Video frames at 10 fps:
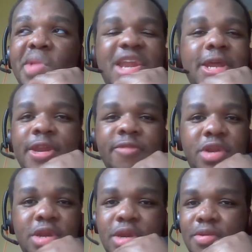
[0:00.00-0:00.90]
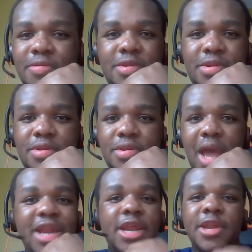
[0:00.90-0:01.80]
I didn't even
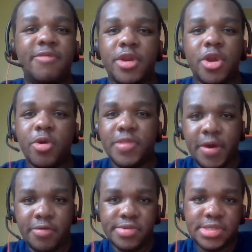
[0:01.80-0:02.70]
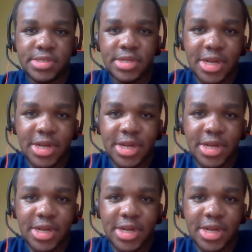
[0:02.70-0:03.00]
I didn't even know that was